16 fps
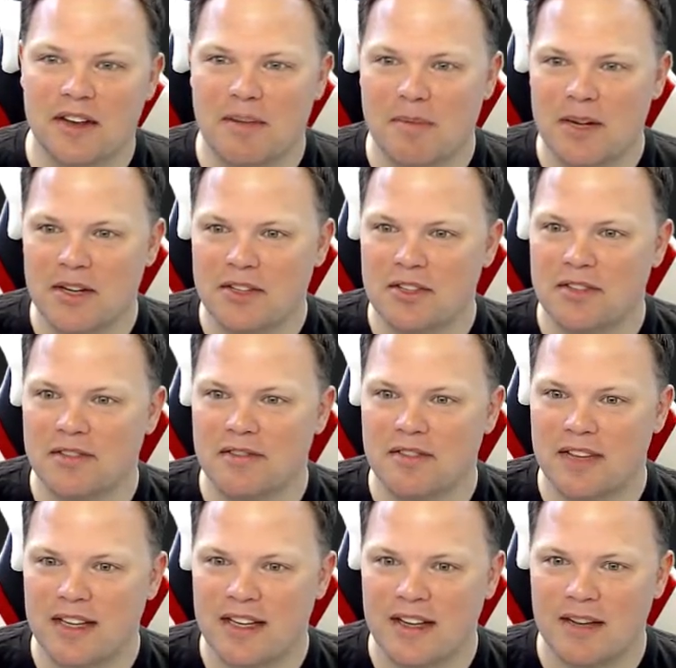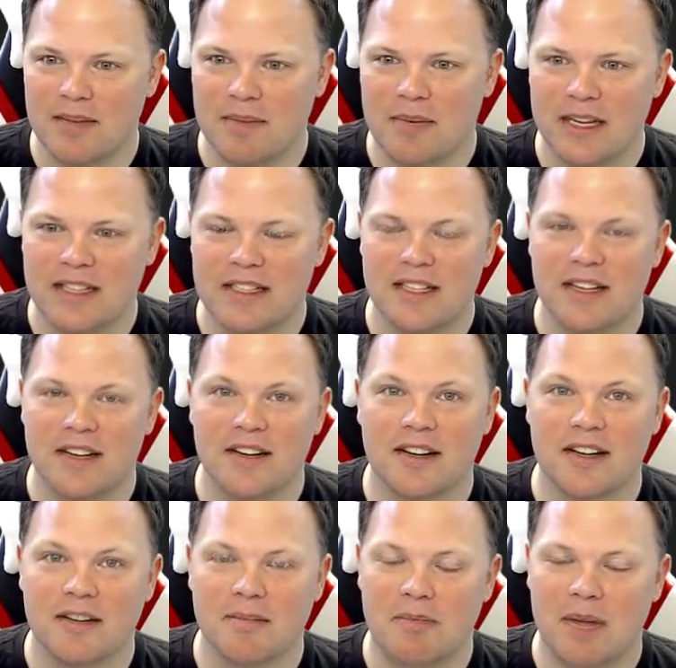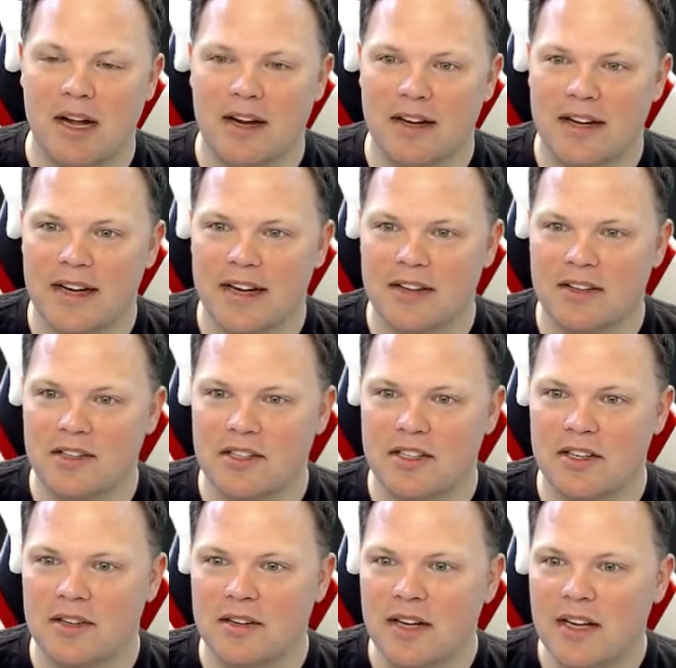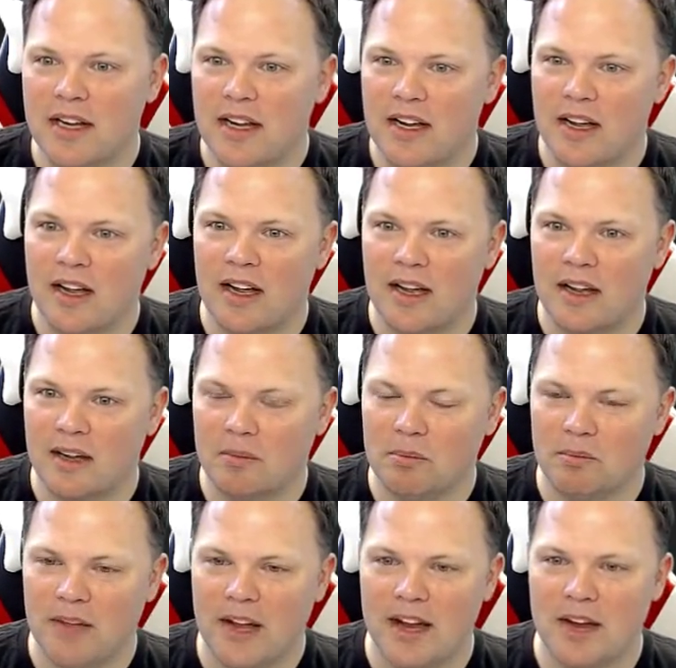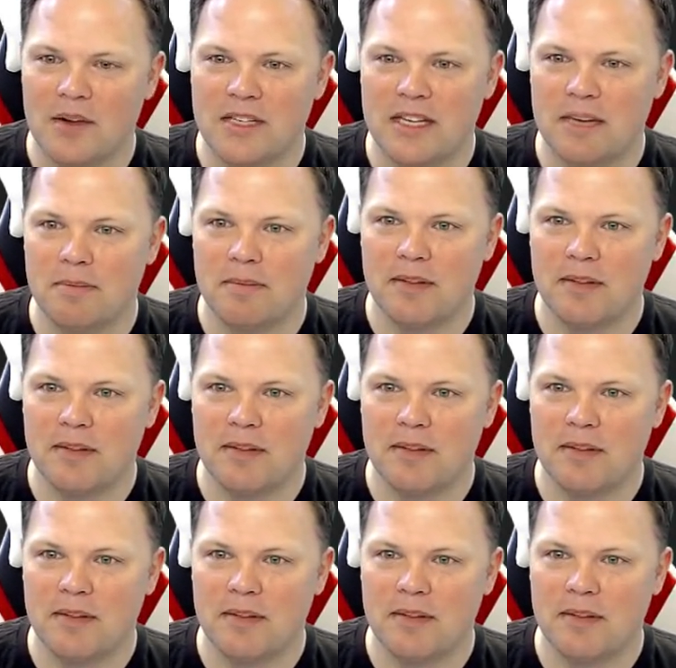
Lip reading: a bunch of updates that are going to bog it down. So I always keep